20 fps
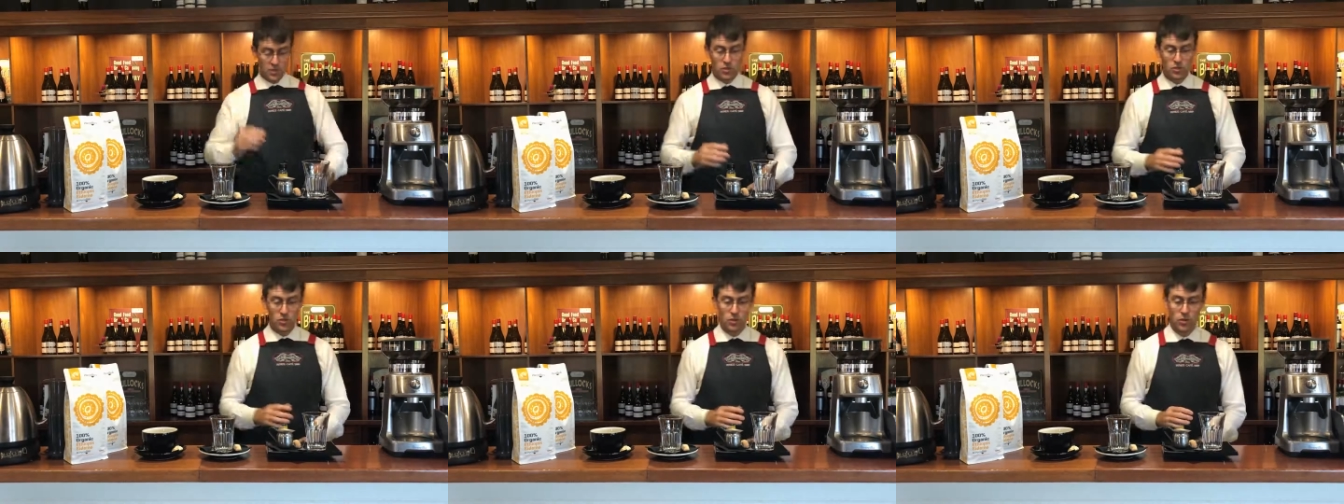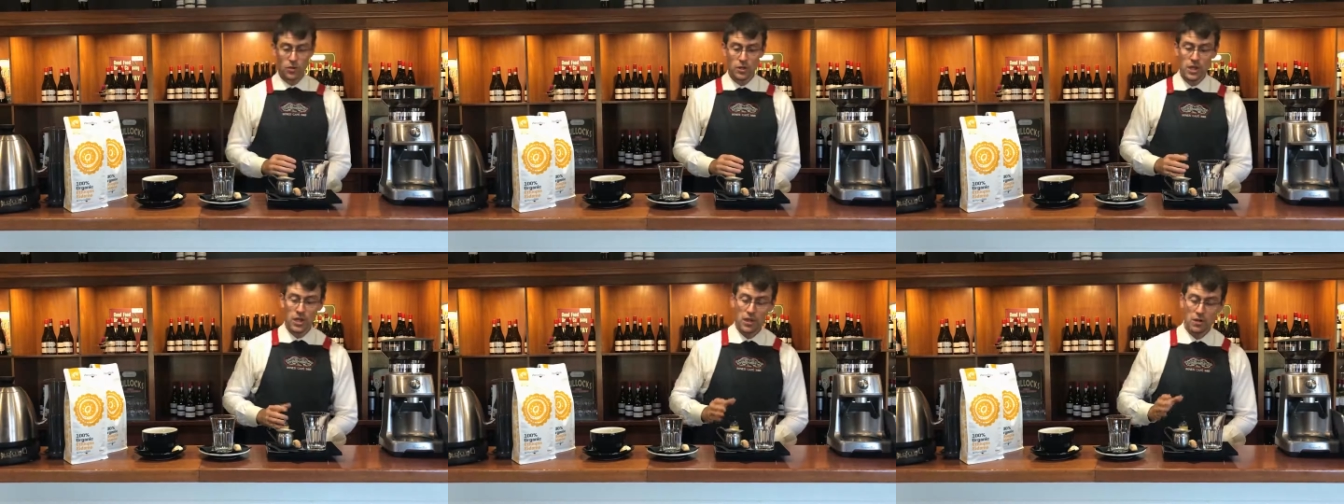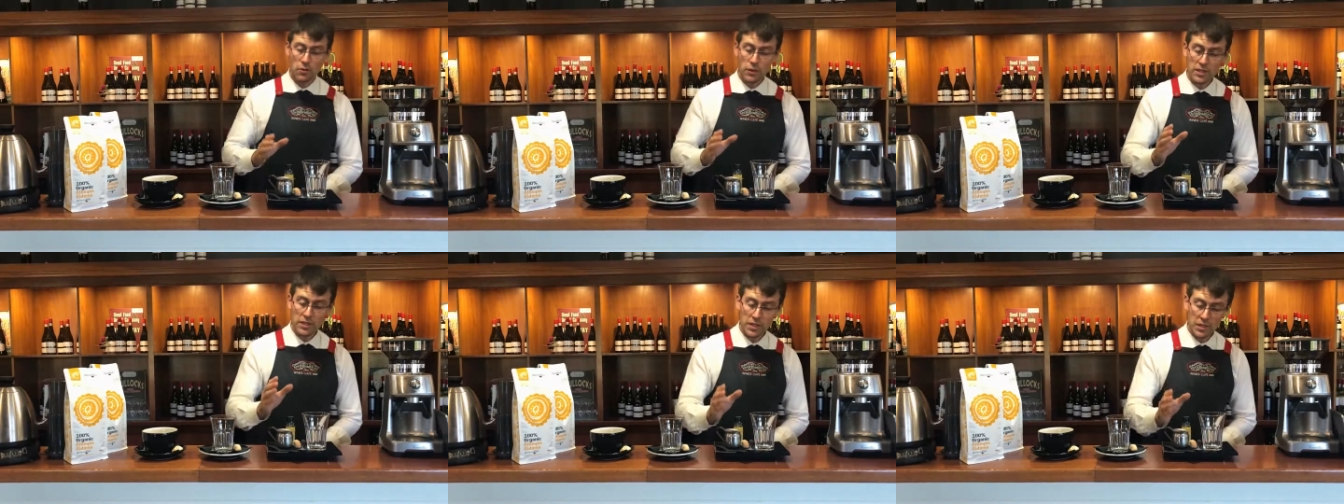So
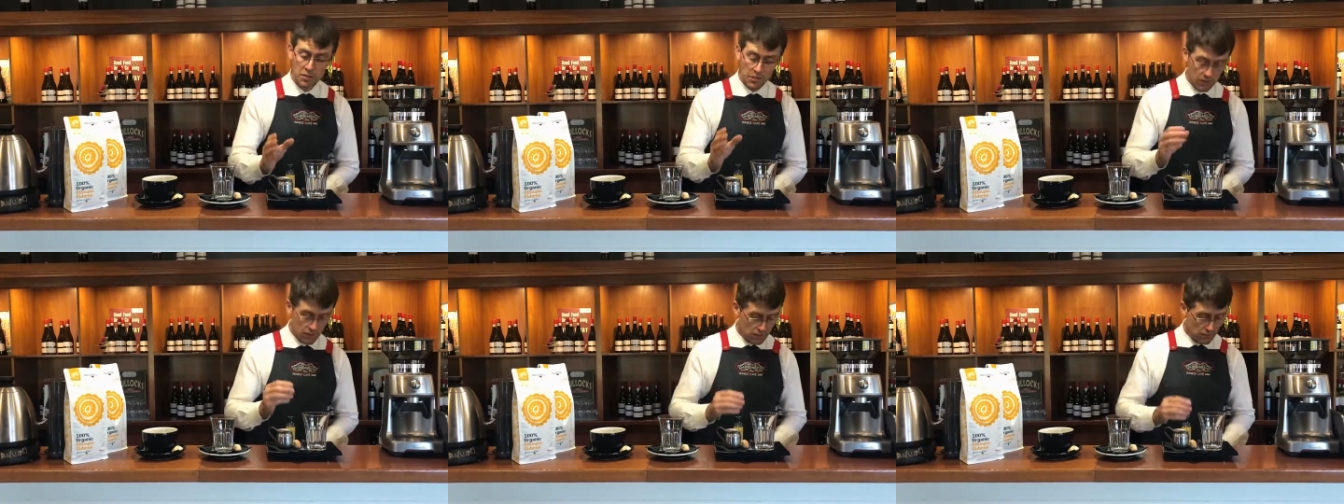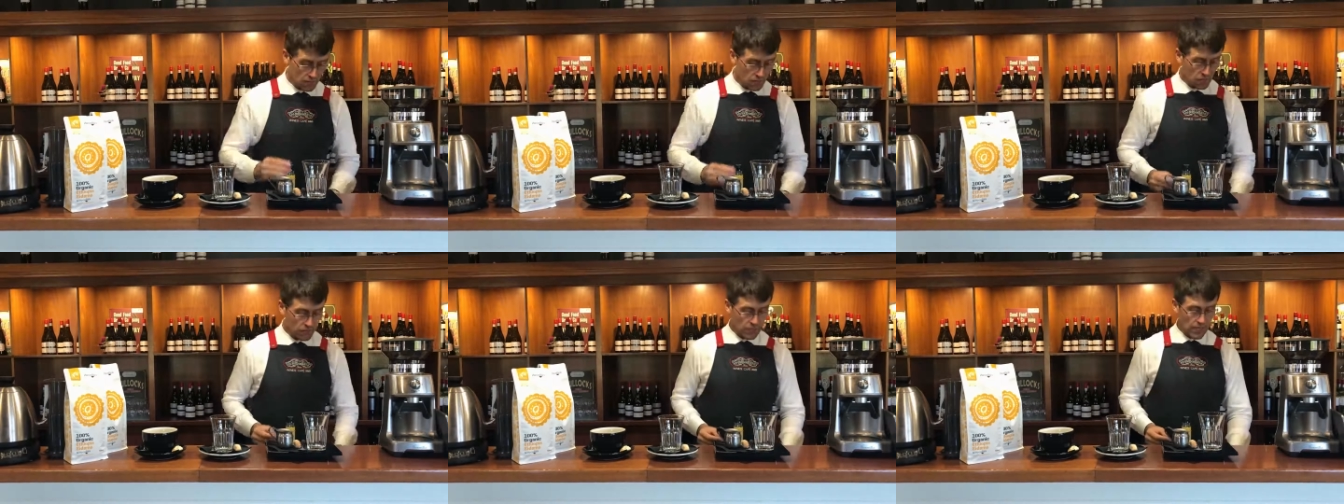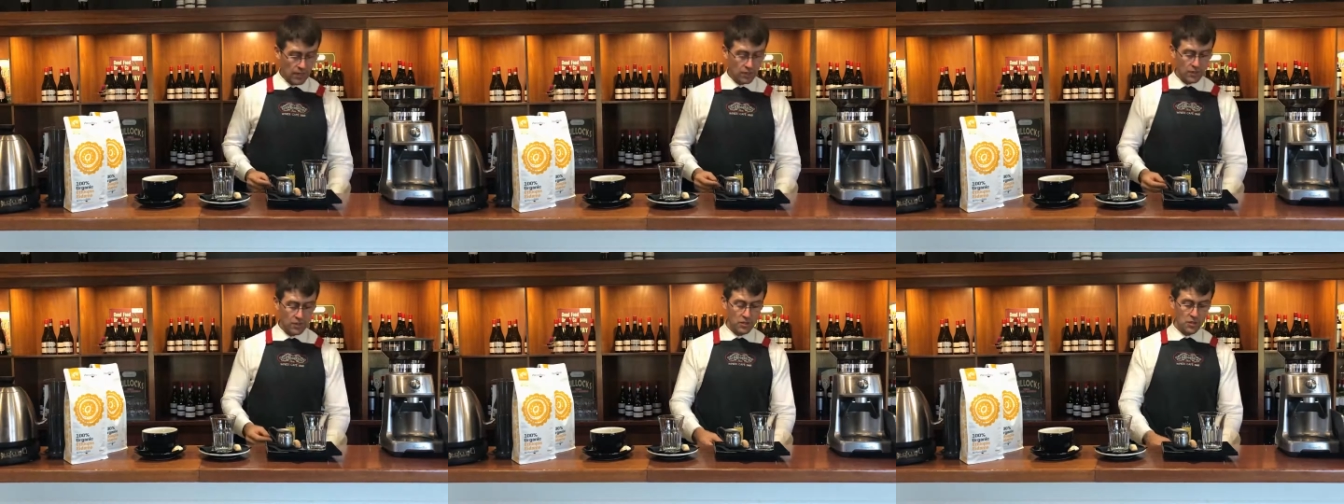what I'm gonna do
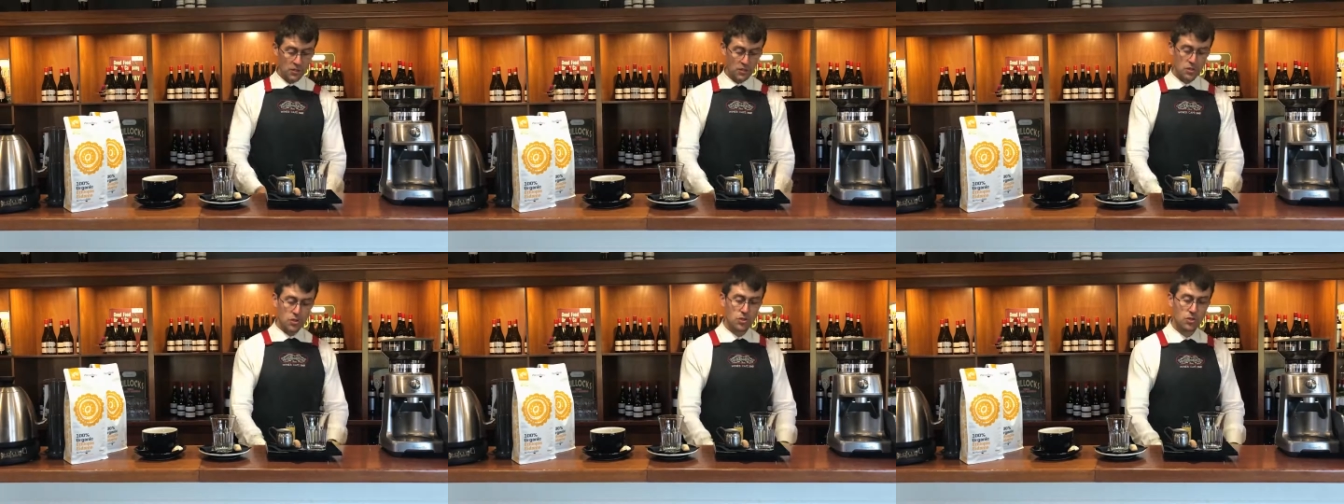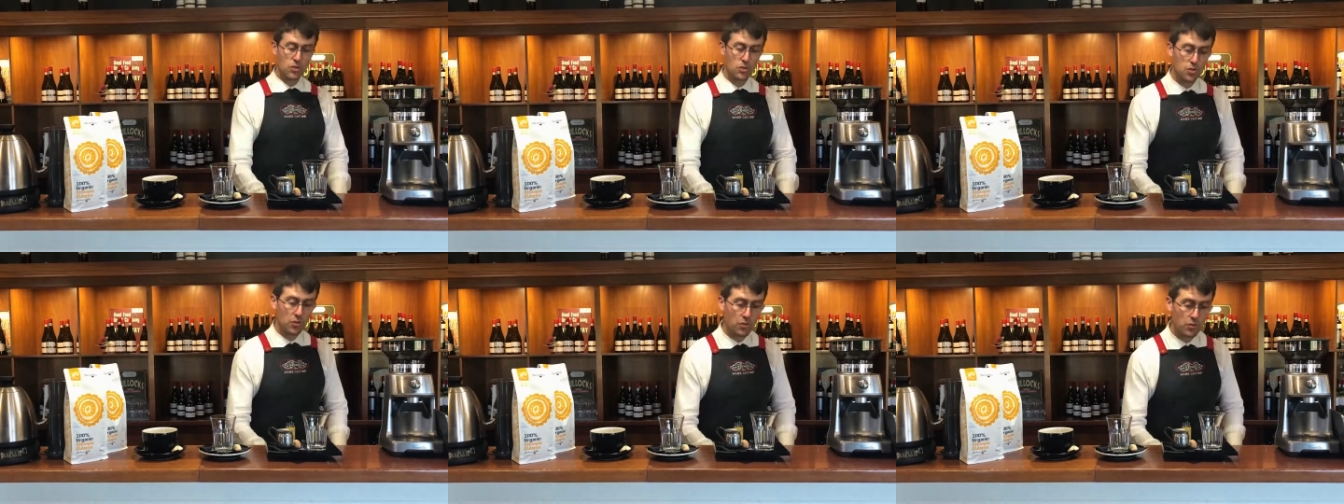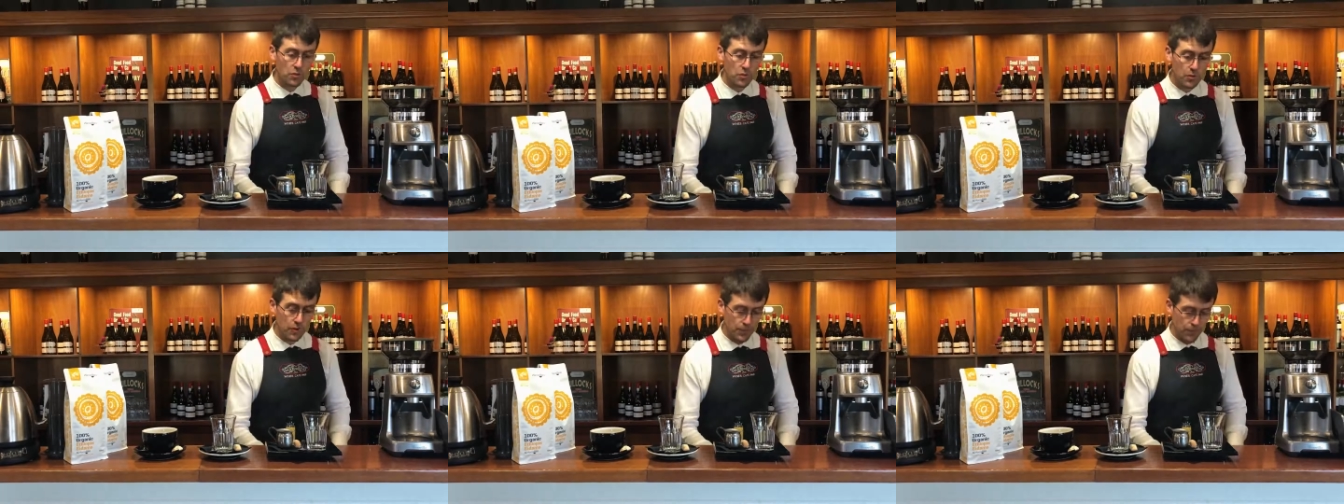now, I'm gonna show
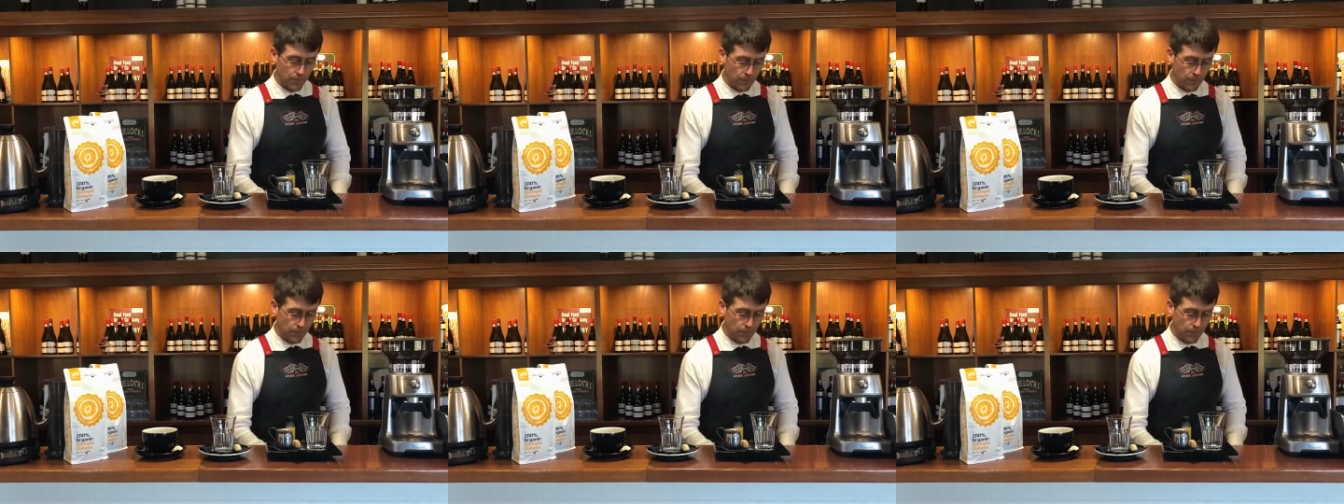you